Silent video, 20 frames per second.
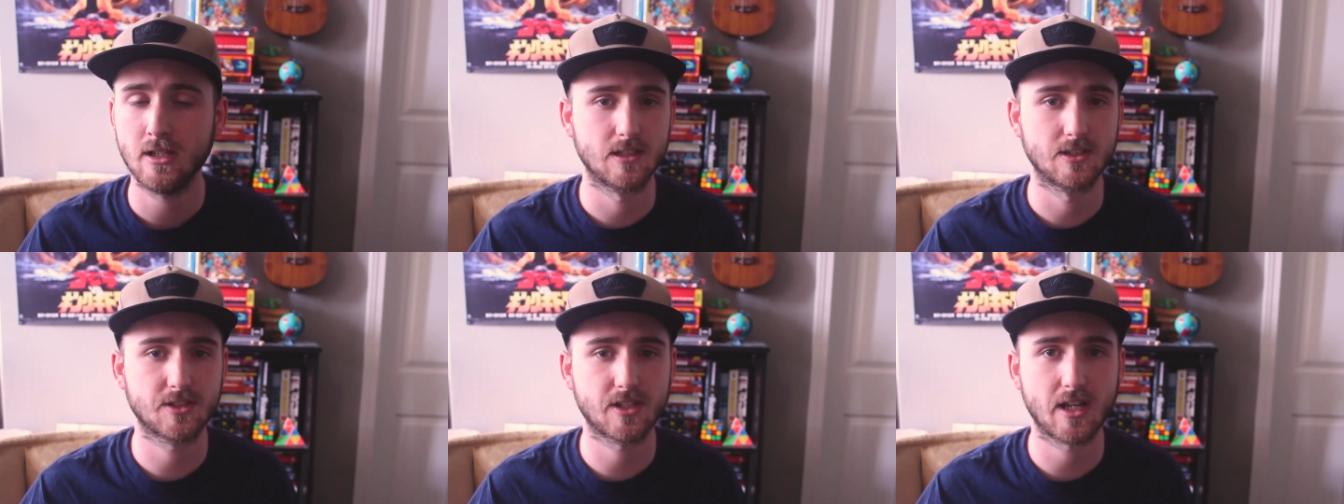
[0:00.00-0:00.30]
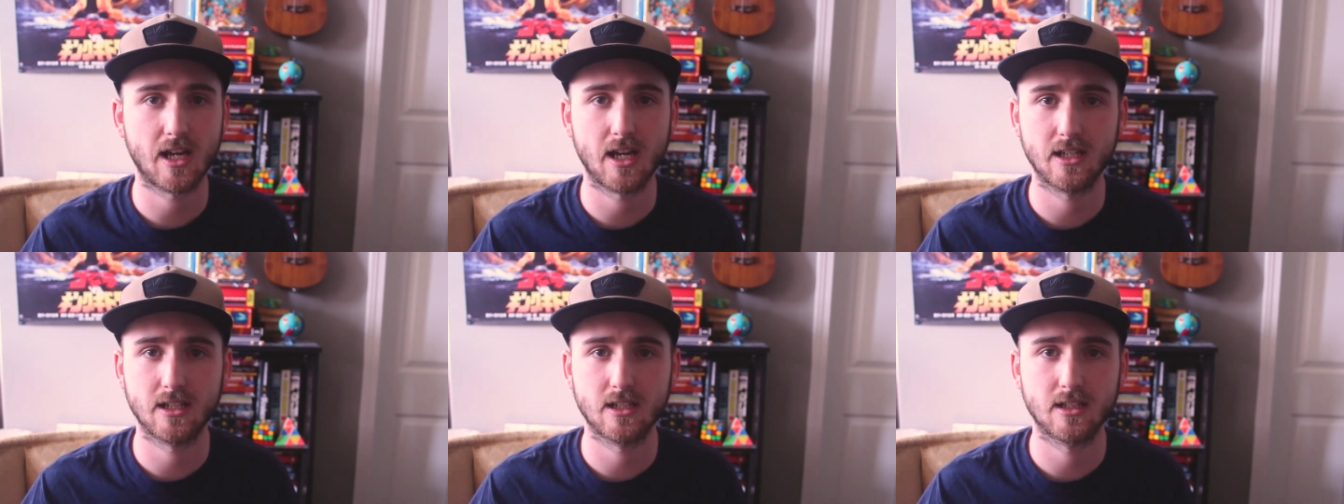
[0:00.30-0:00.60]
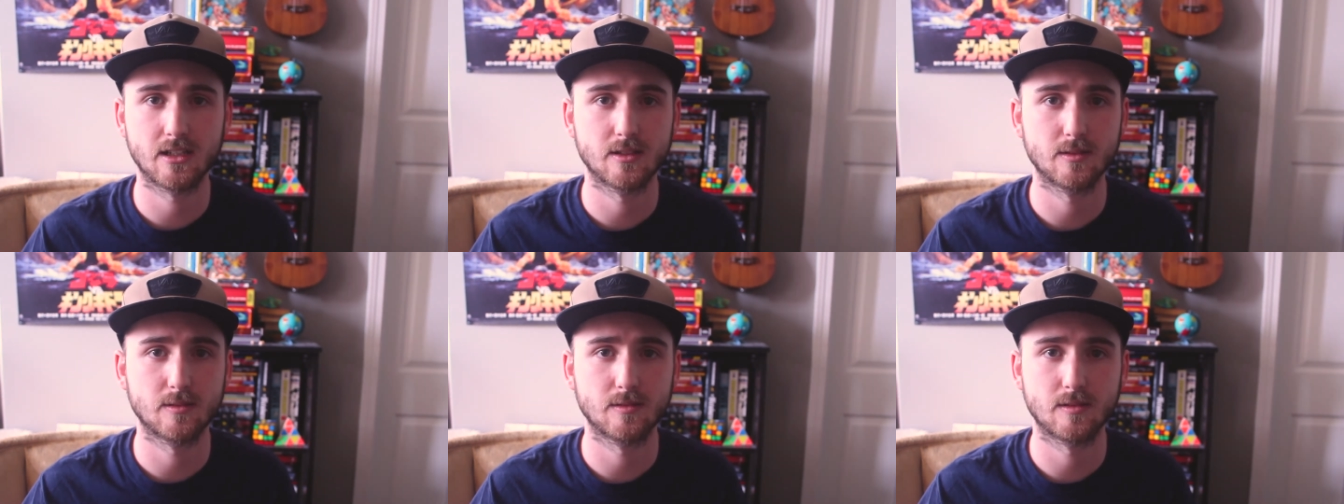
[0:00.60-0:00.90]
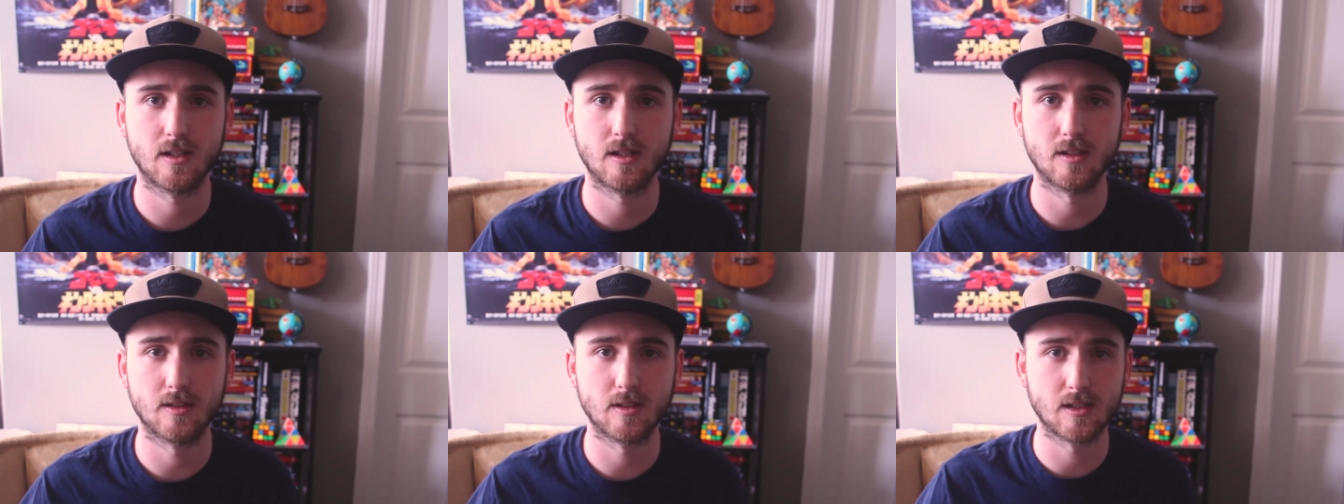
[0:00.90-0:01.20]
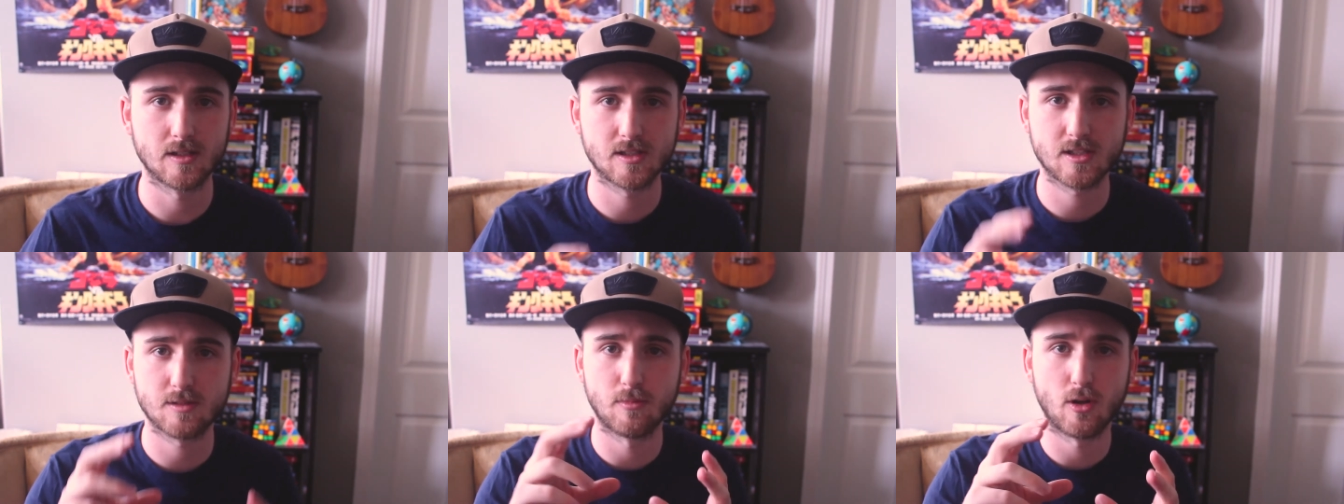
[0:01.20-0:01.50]
it's kind of
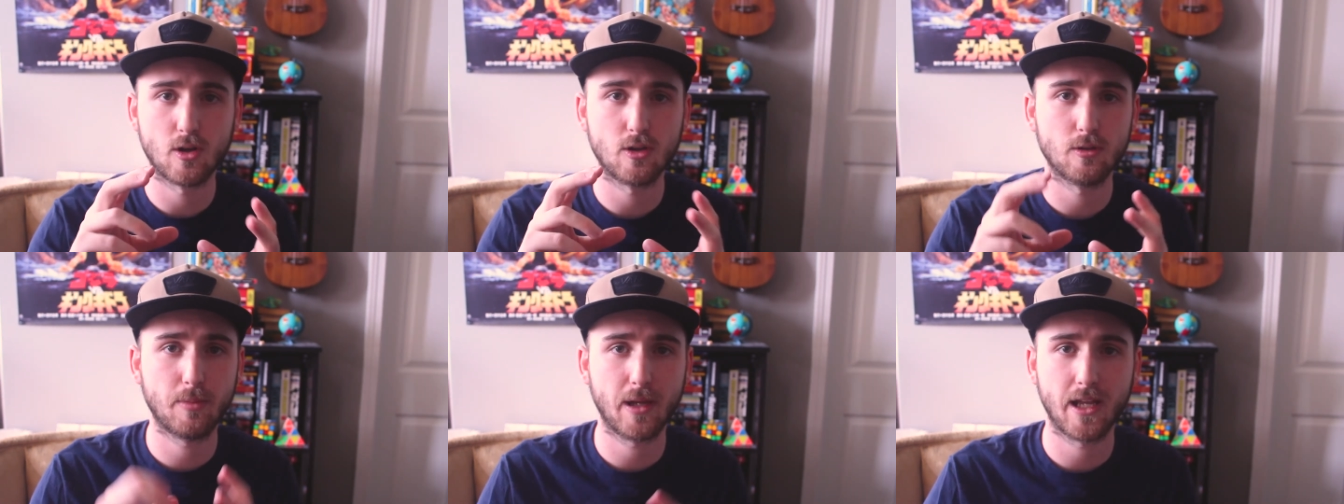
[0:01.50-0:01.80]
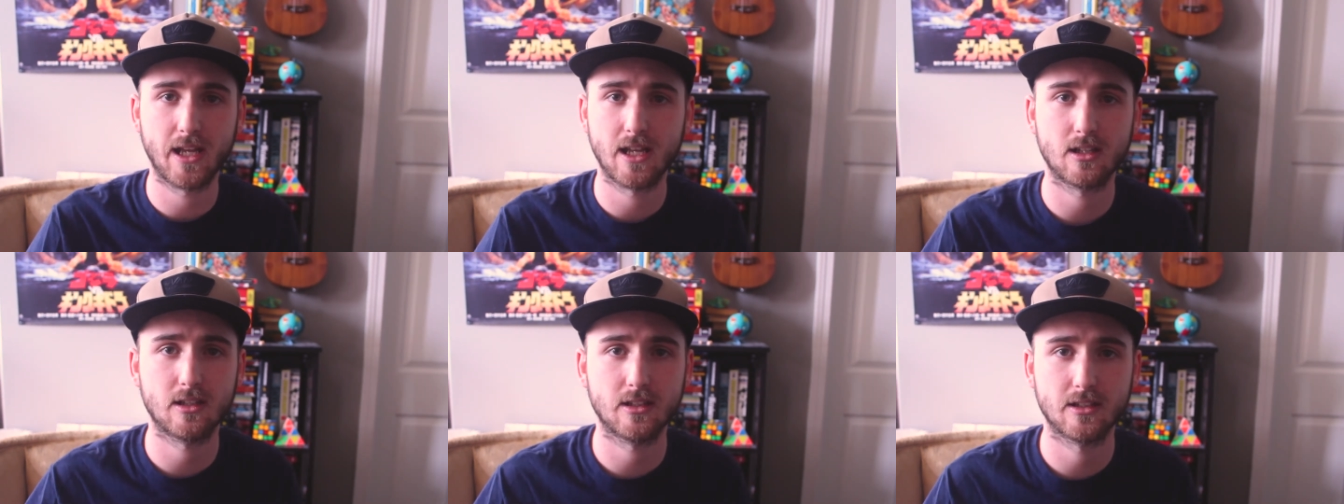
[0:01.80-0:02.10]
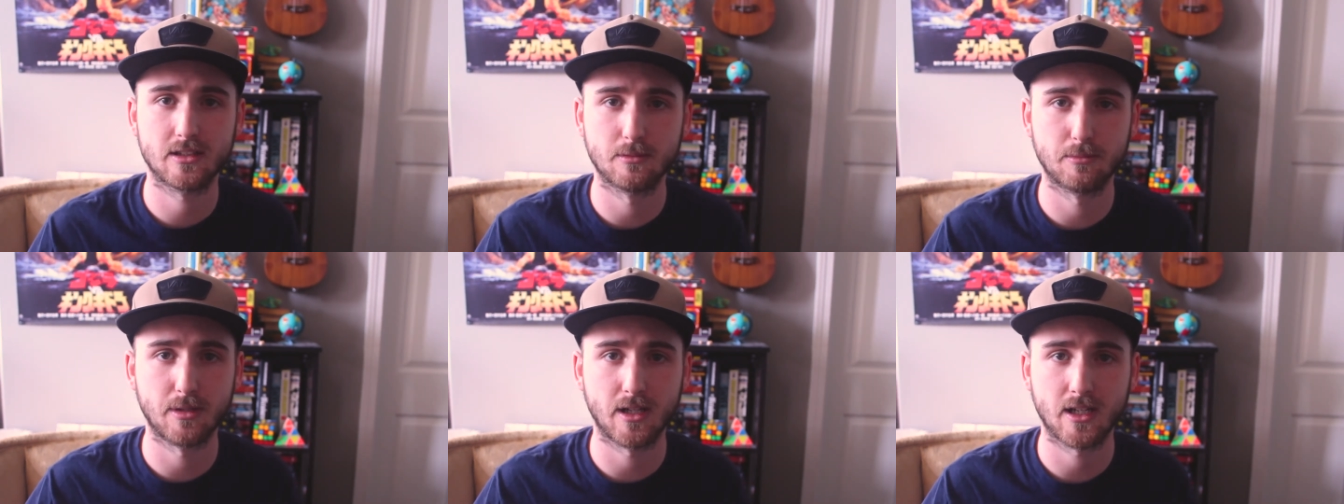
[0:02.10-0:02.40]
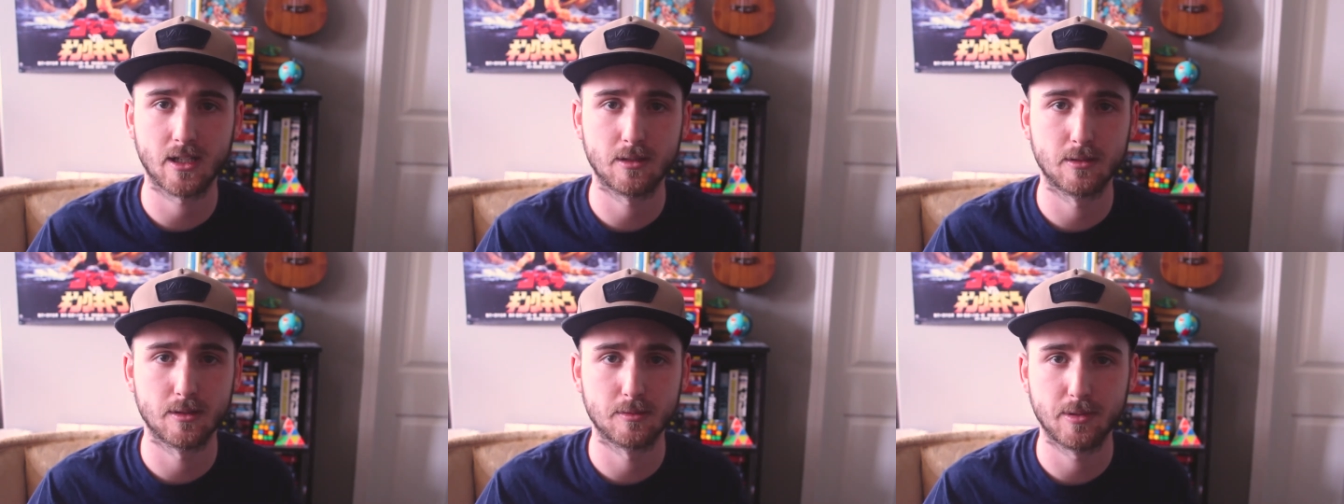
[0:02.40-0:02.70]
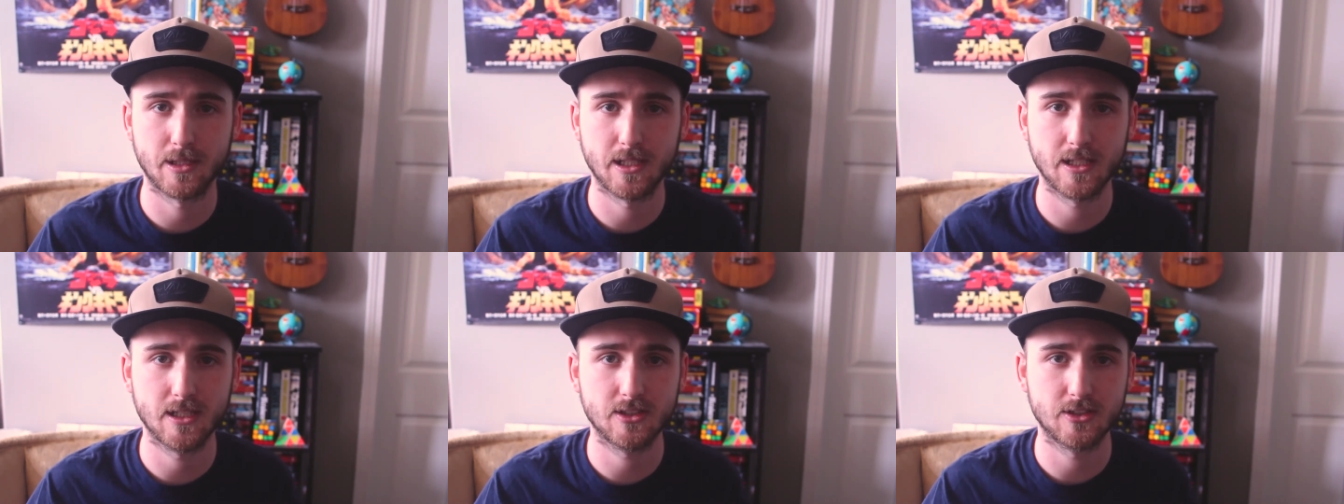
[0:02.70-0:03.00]
a small panel at the bottom of
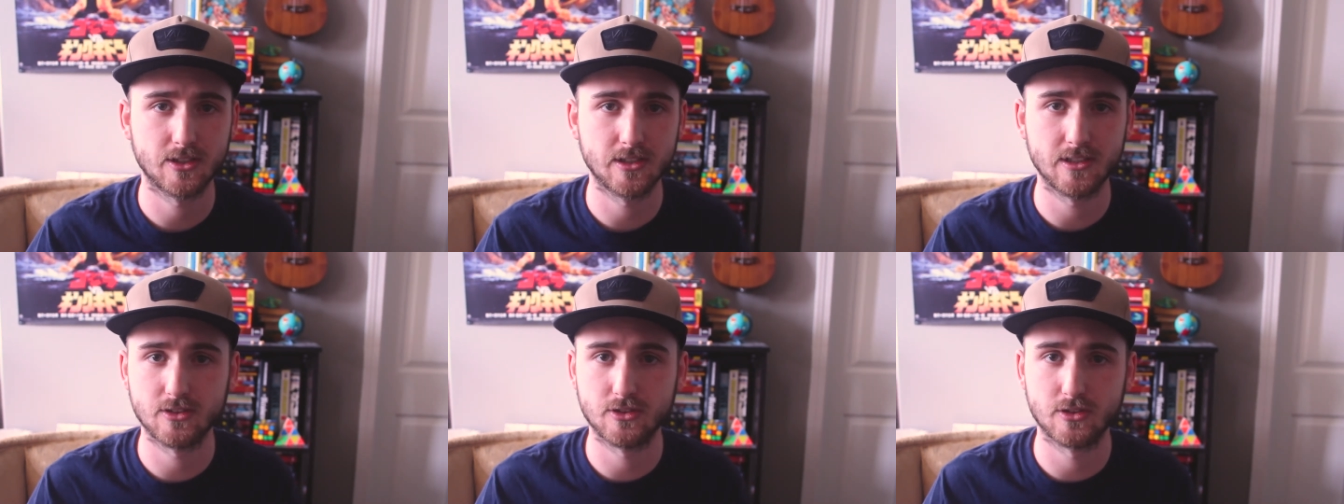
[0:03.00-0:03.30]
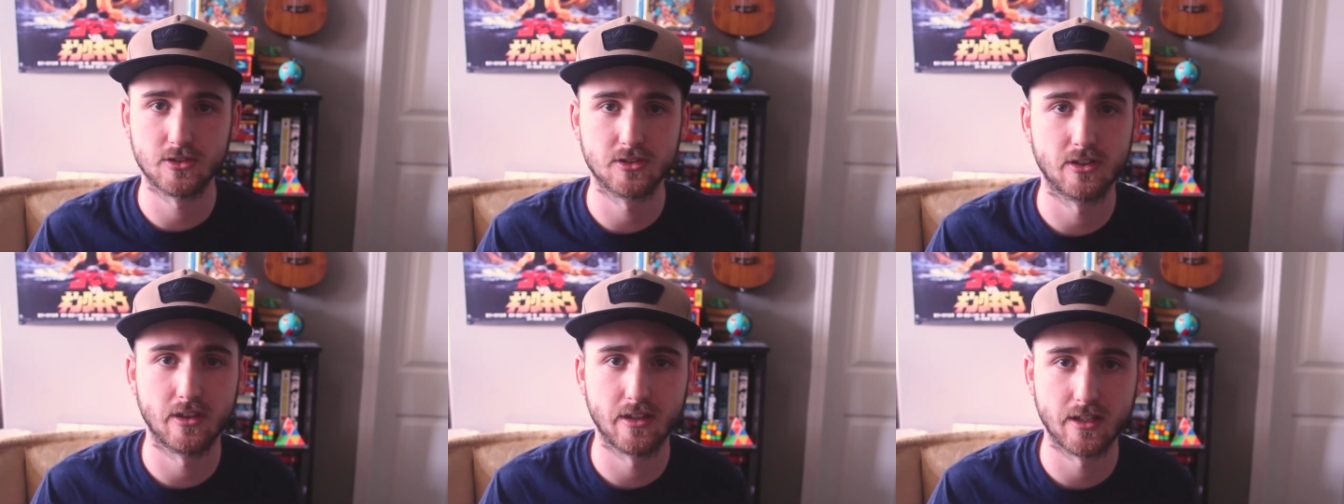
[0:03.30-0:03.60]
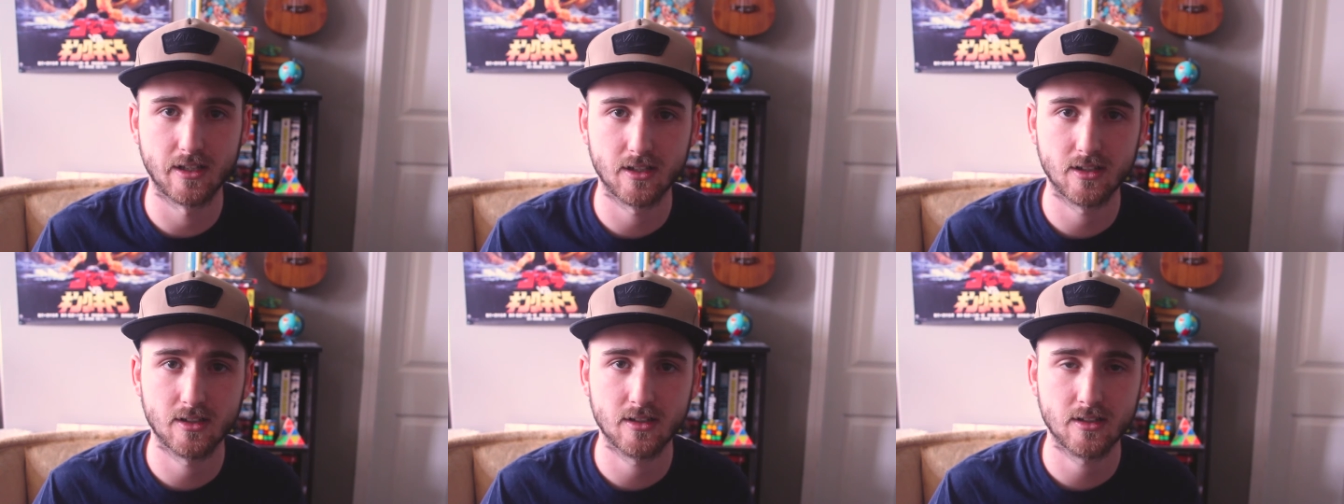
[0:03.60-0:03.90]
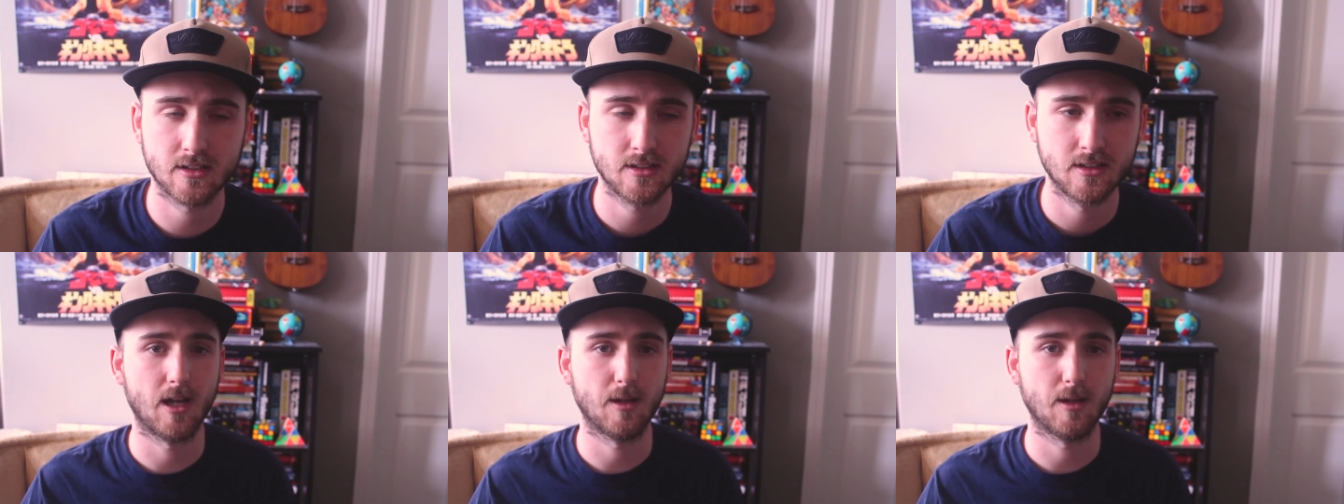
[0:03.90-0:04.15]
the page and he's just there.